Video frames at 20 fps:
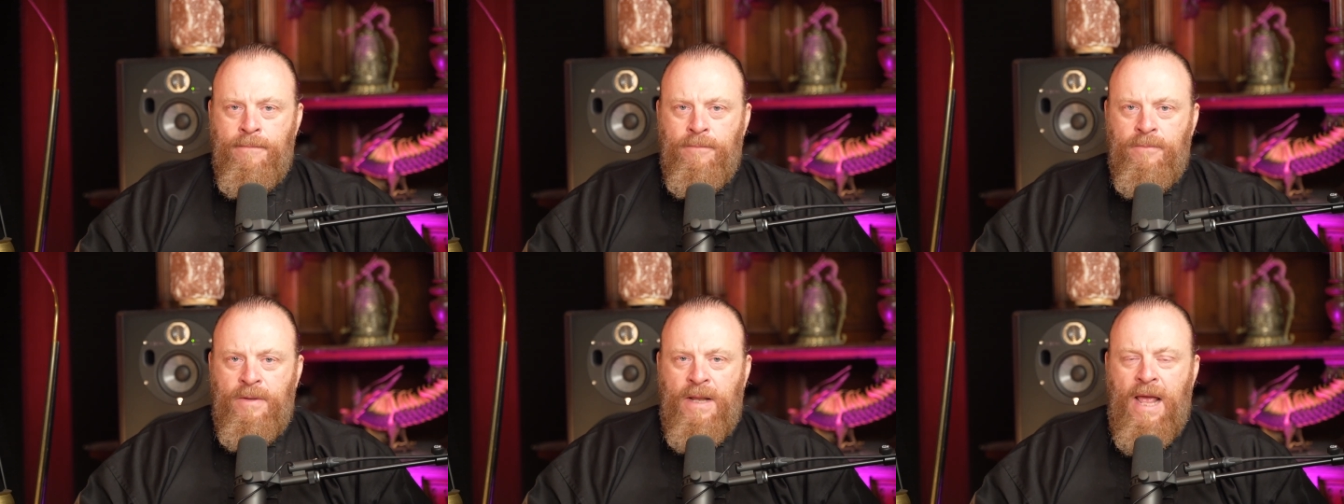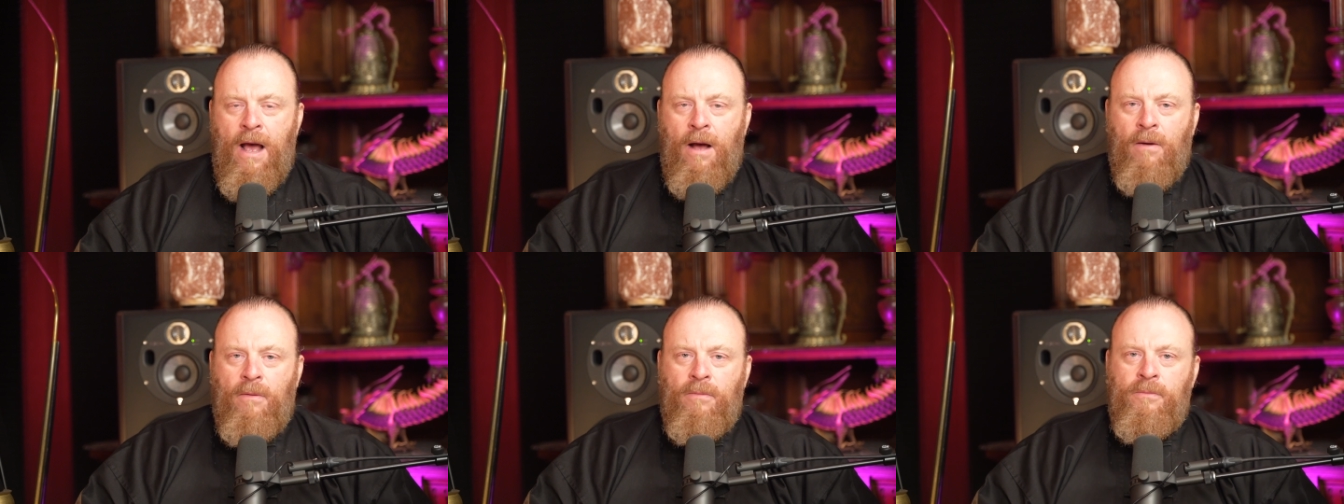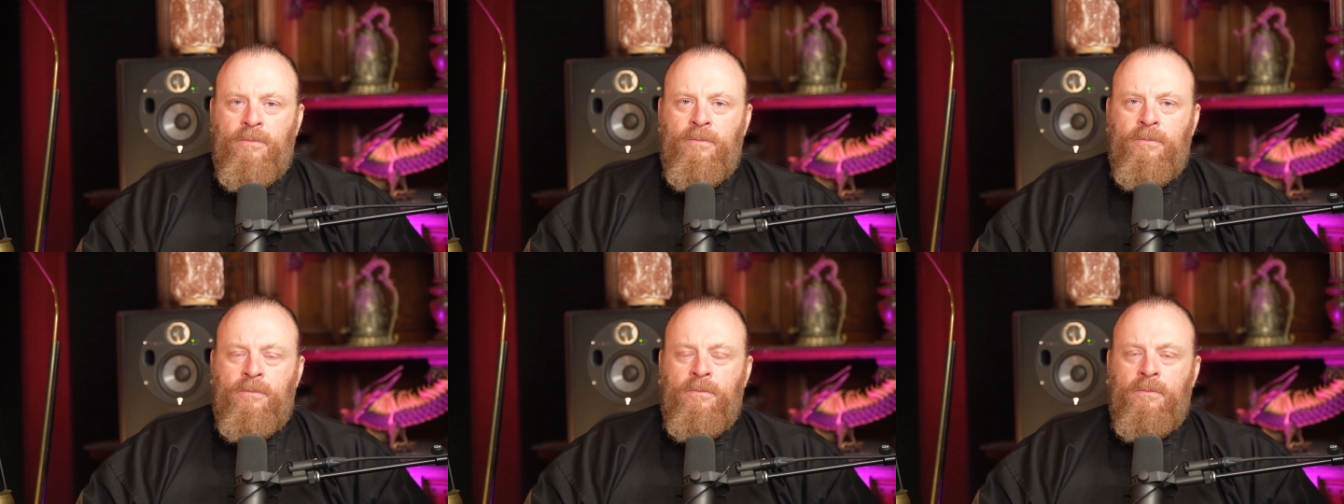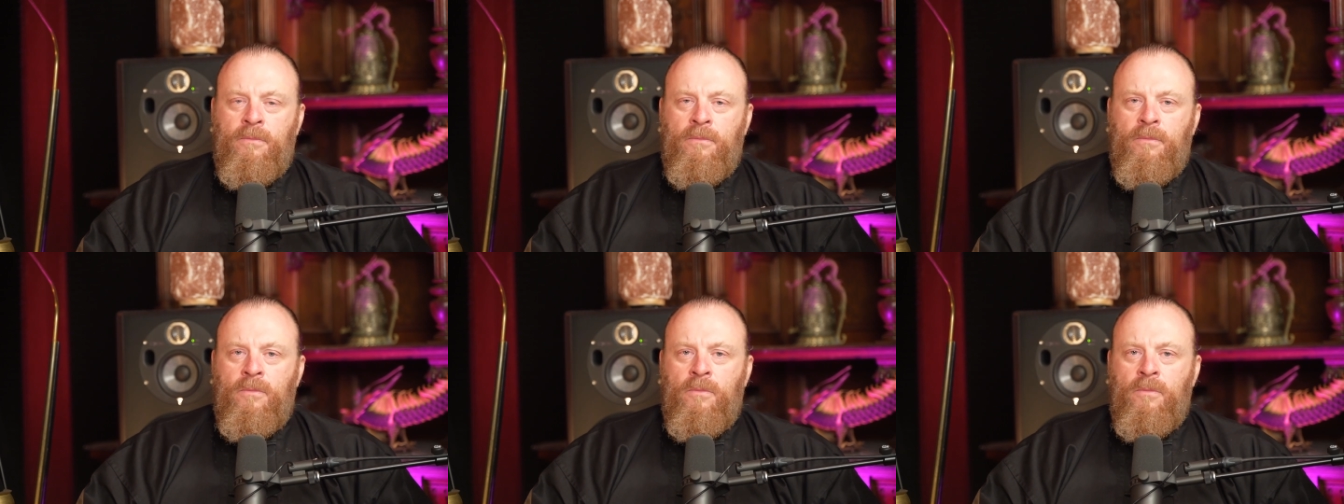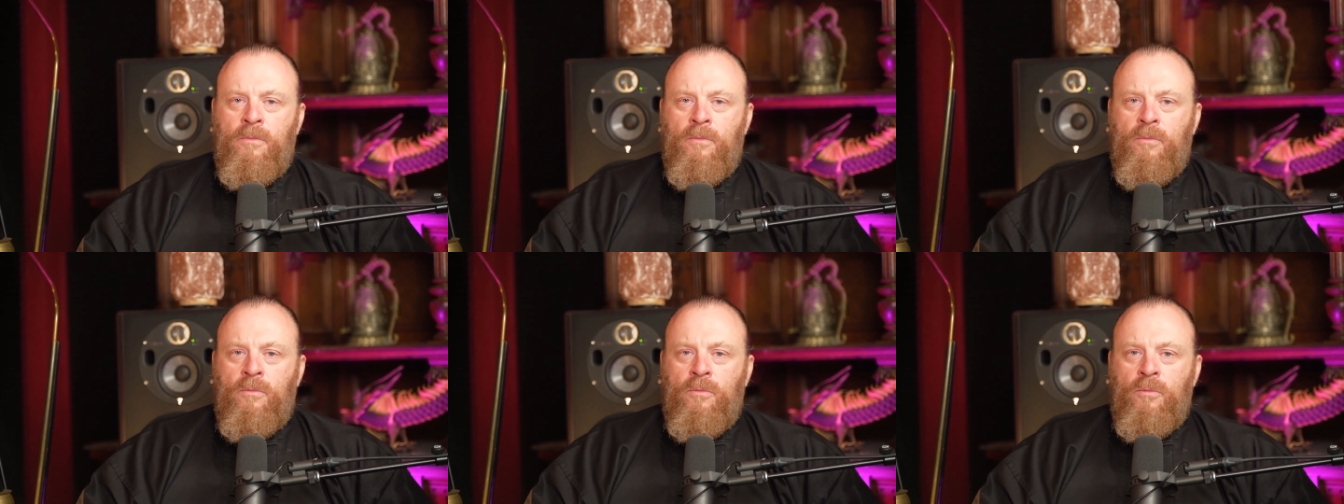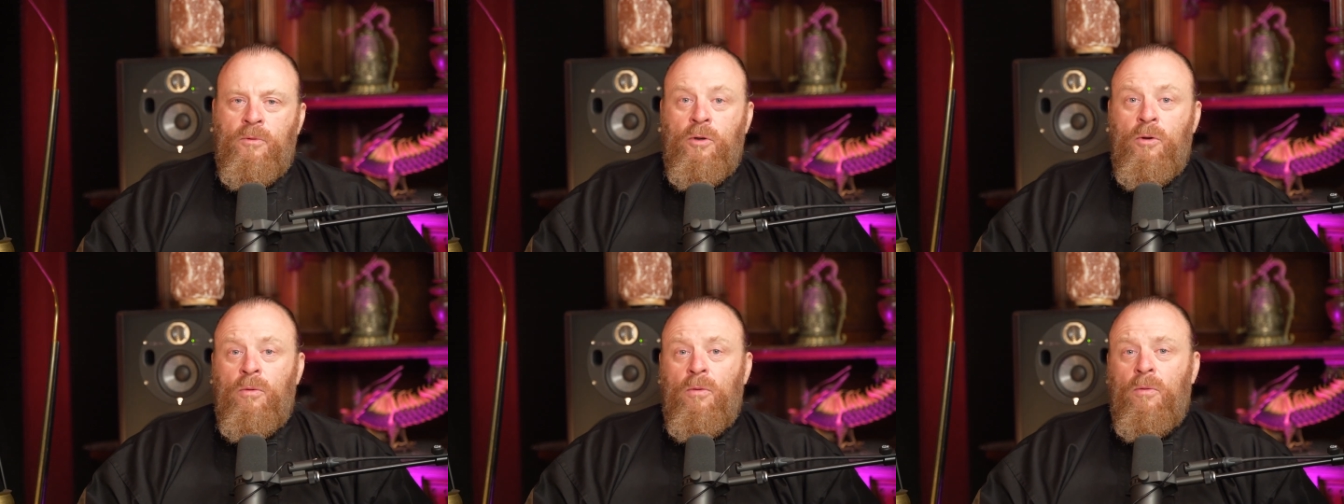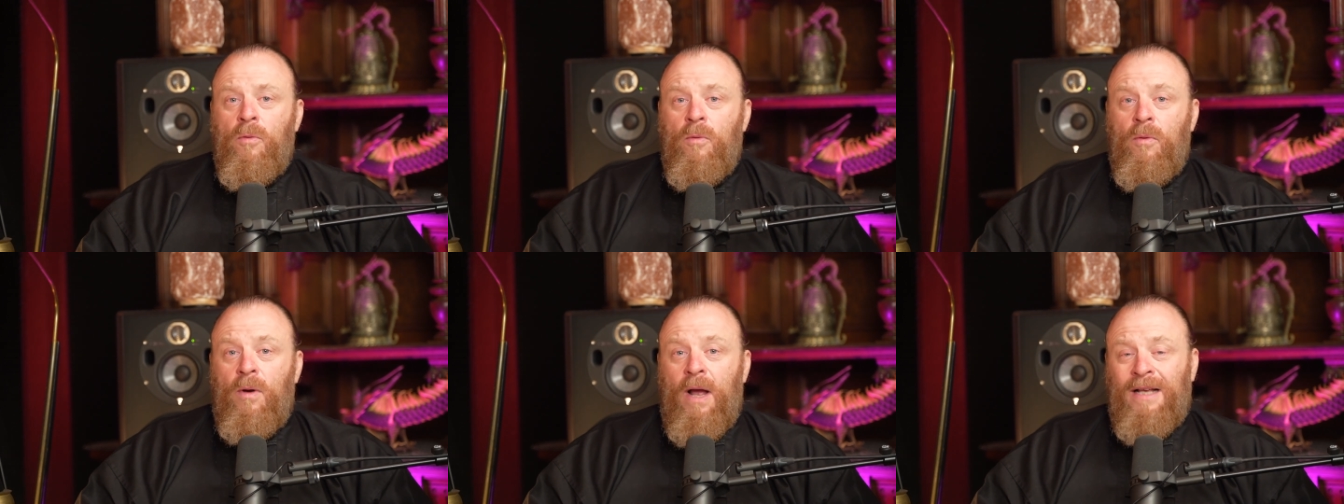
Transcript: Now, you